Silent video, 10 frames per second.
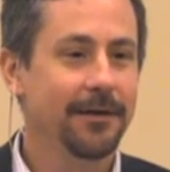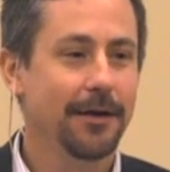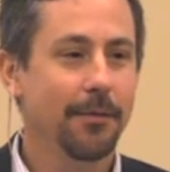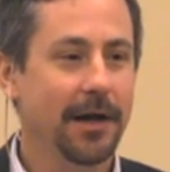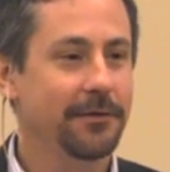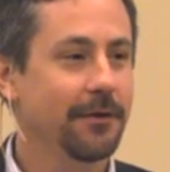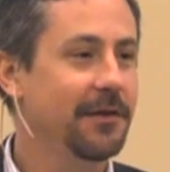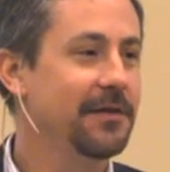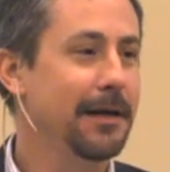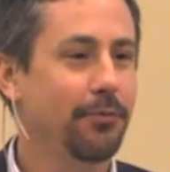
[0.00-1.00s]
Nobody's
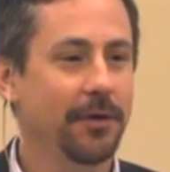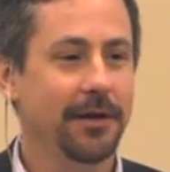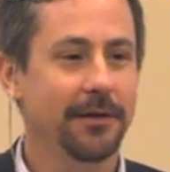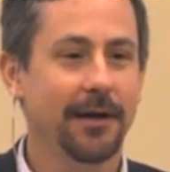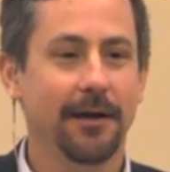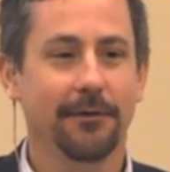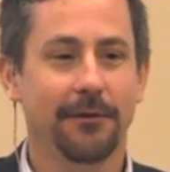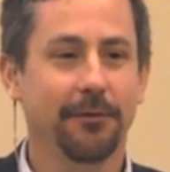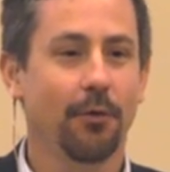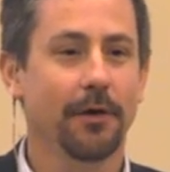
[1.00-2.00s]
grid sampling in uh, Le
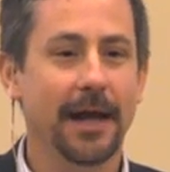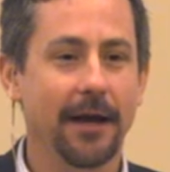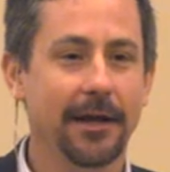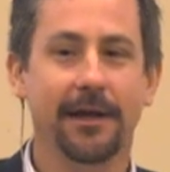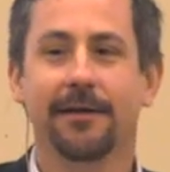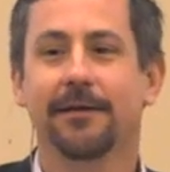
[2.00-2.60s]
Flore County.